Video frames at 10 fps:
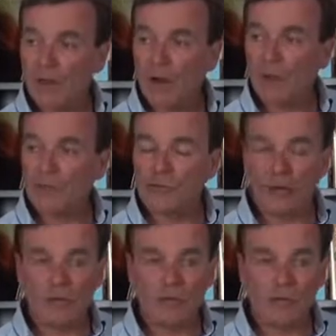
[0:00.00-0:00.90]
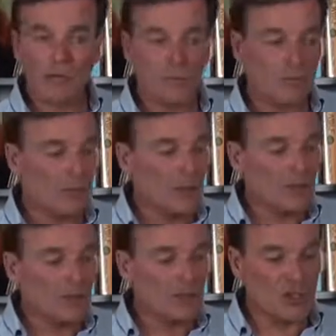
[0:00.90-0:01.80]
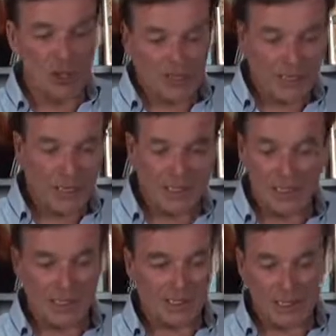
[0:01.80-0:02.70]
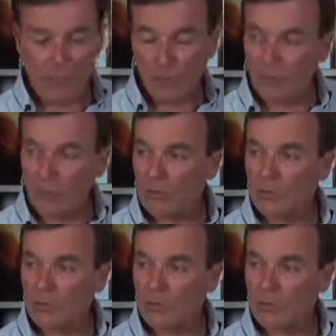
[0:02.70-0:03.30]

I've driven from Germany to Istanbul